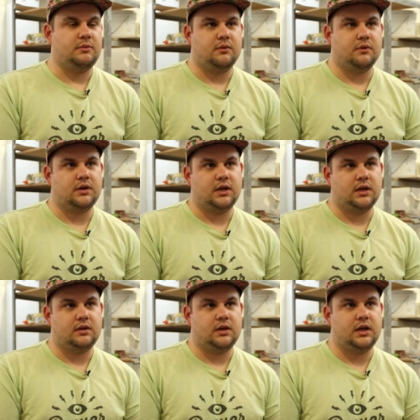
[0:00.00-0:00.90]
be
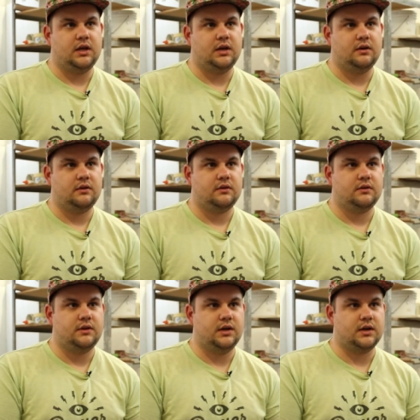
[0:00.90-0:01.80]
working in
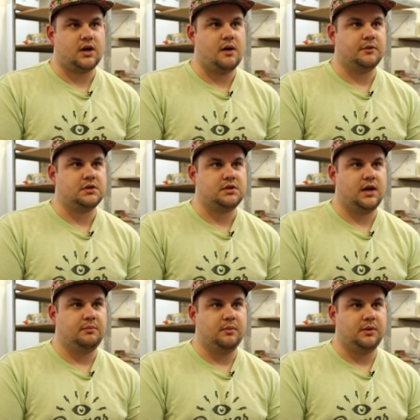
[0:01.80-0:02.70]
the common
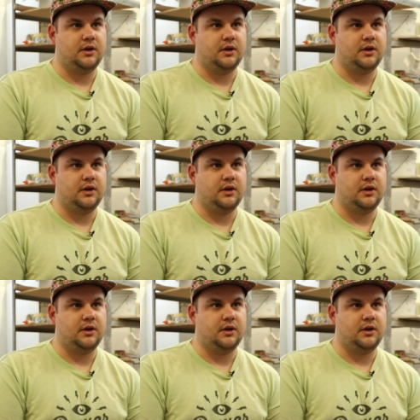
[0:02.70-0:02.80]
shop up